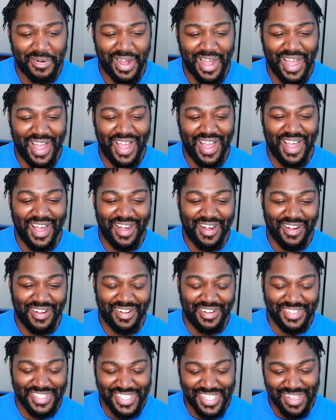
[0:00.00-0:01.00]

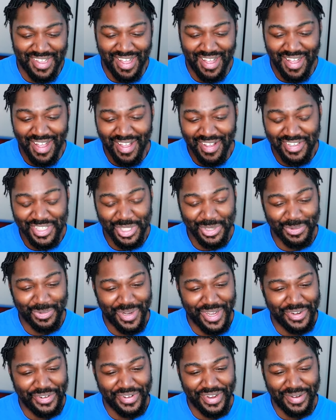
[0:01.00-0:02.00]
wow! So I was
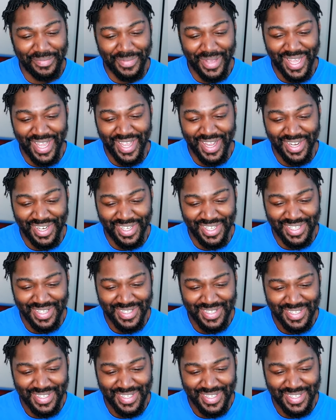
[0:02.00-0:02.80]
wondering, man.